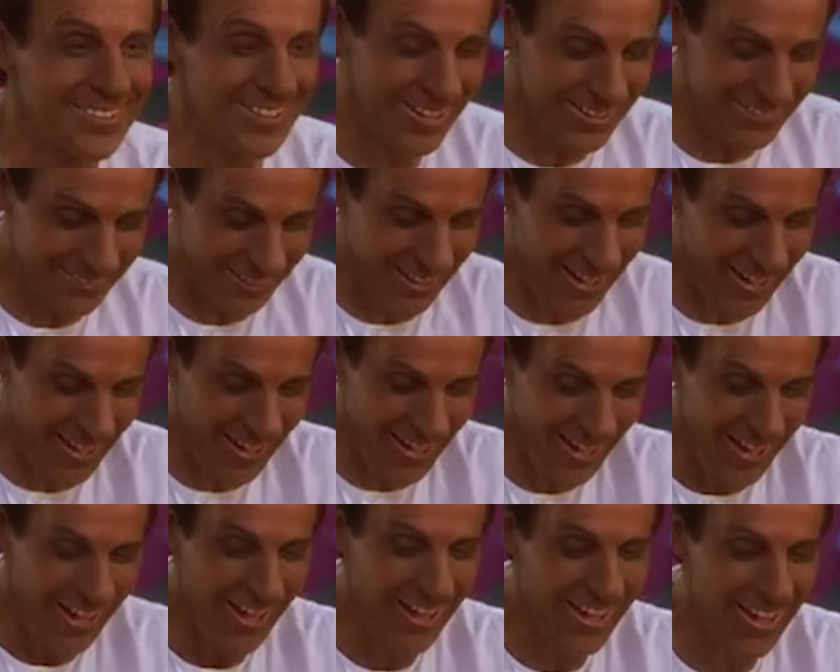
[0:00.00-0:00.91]
right?
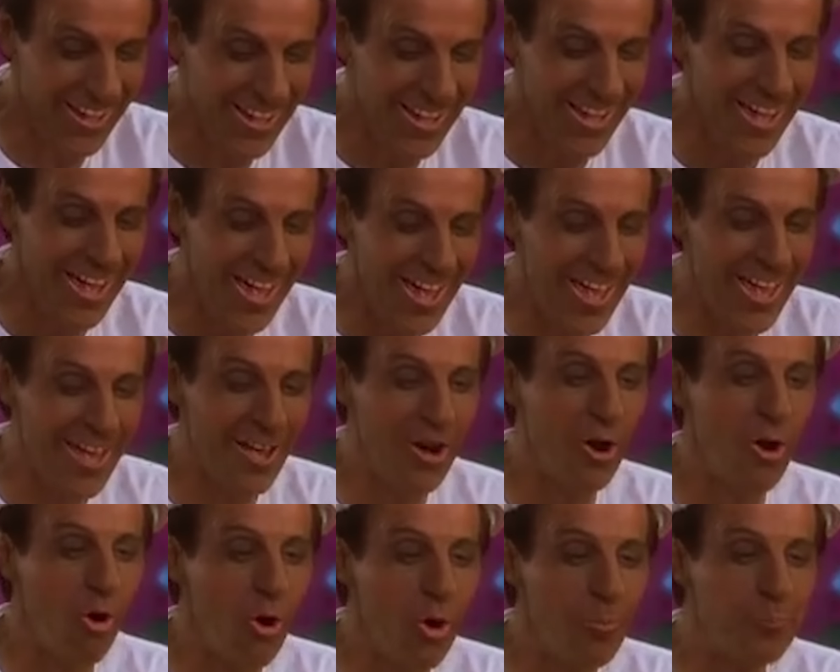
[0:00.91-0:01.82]

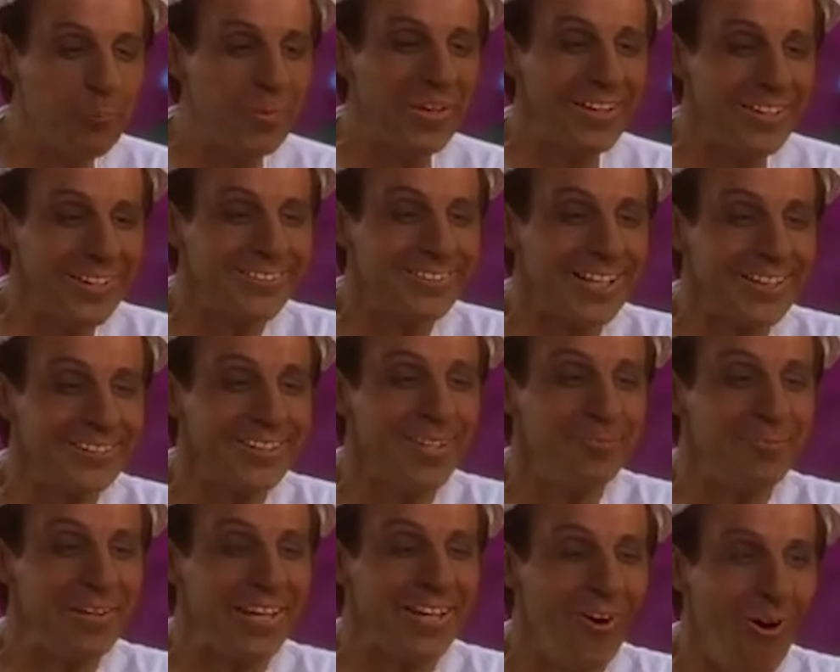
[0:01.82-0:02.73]
Open a
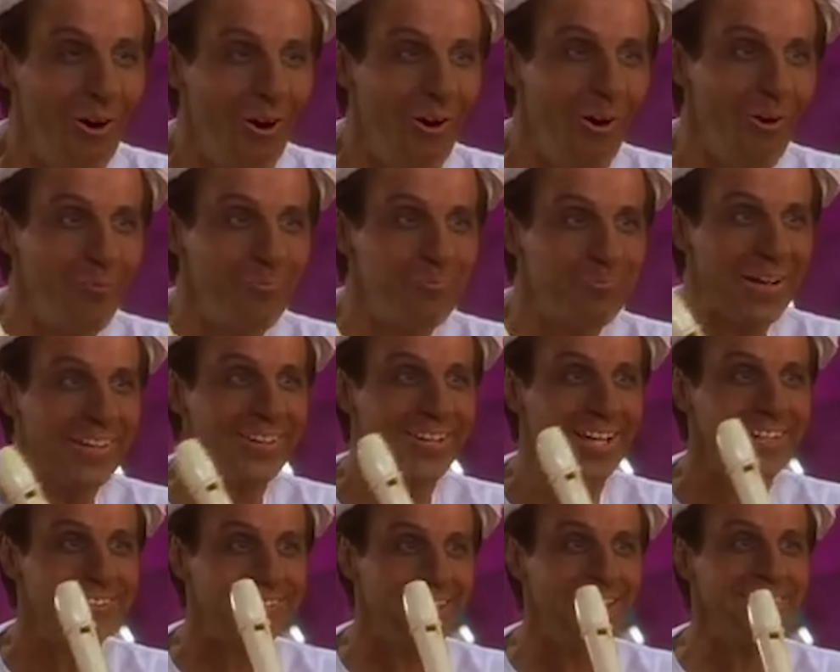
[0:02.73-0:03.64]
sesame! Open
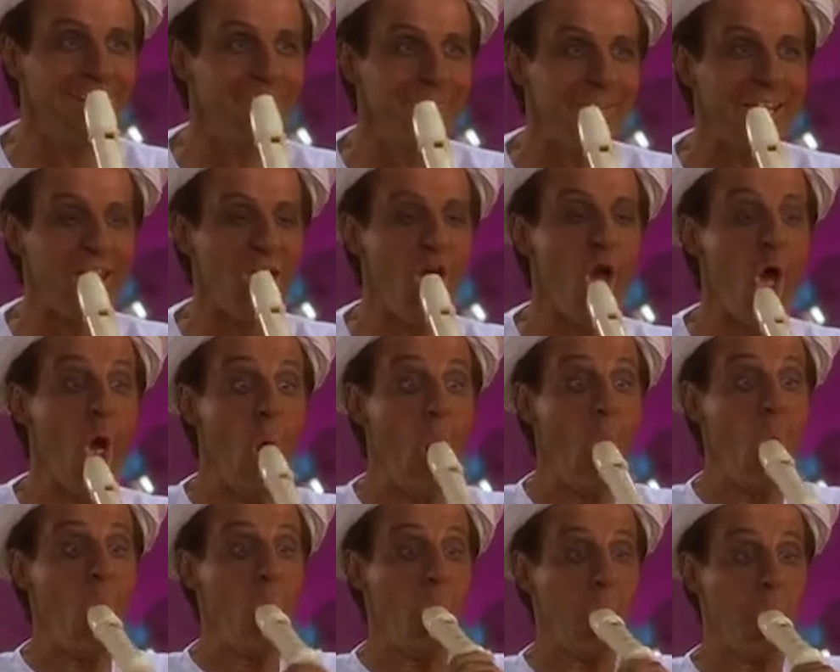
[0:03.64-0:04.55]
a sesame! Oh
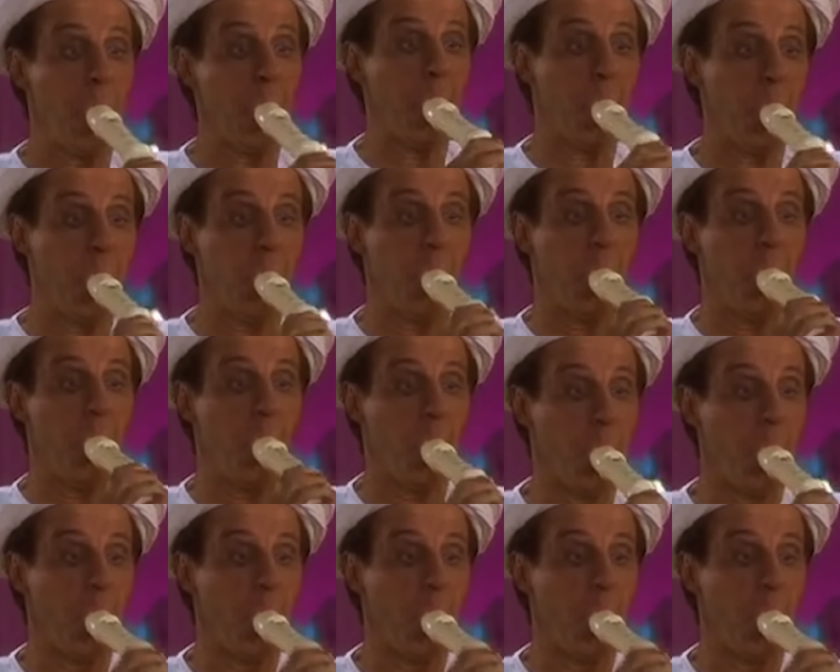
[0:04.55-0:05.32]
Lord Jesus,